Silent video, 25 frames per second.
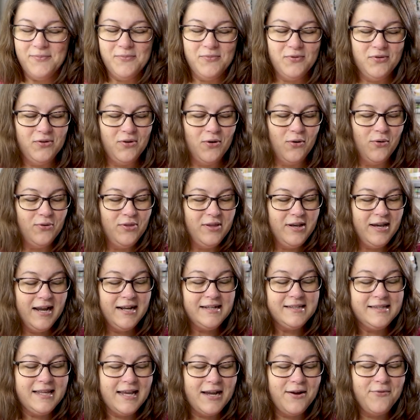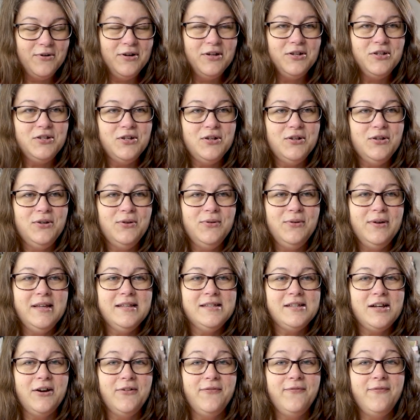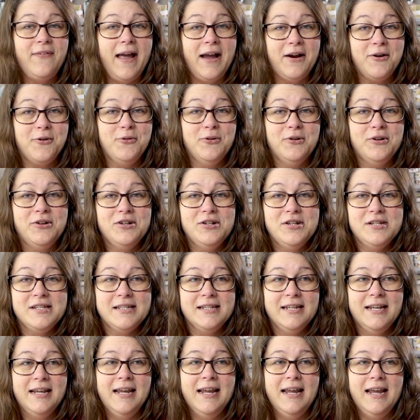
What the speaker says: So the next thing I want to show you is our fat quarters.